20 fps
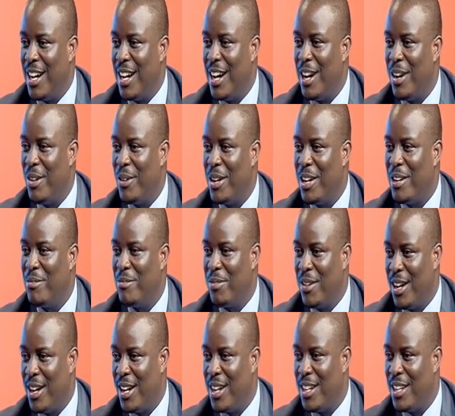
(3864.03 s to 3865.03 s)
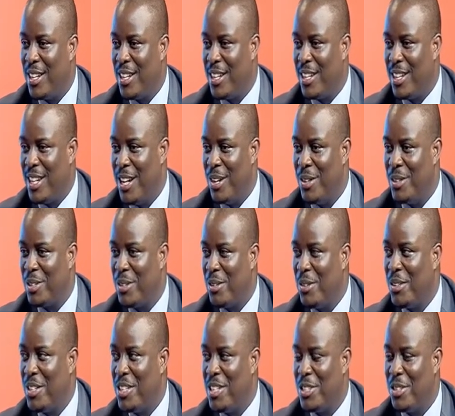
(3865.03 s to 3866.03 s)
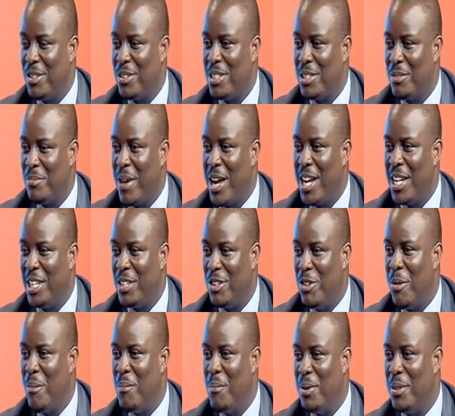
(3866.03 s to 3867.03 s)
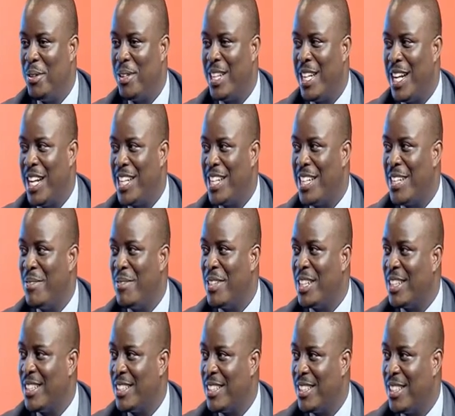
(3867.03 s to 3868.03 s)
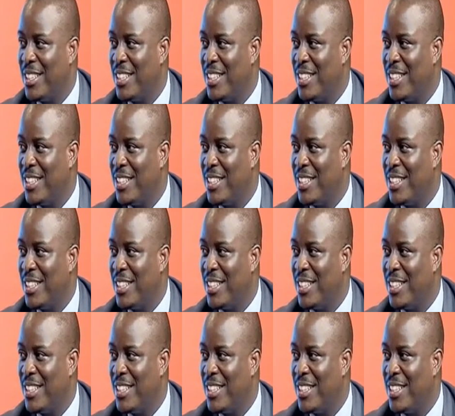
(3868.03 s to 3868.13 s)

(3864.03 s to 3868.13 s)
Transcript: However, health conditions might go beyond that limit.